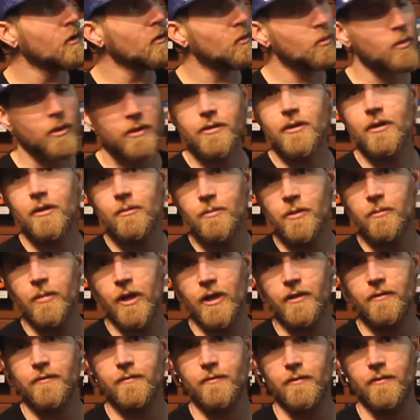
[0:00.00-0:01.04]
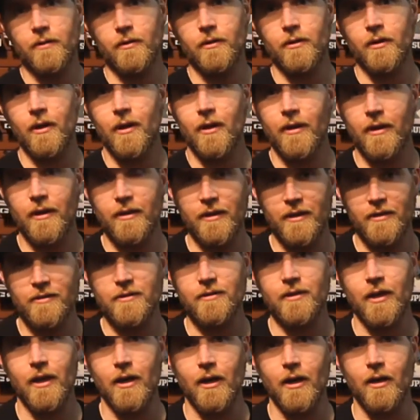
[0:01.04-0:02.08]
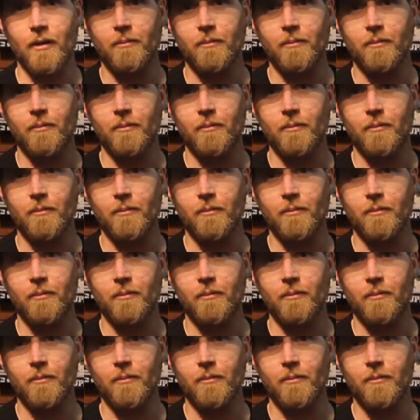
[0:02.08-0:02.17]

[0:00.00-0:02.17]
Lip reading: What's going to be best for this setup?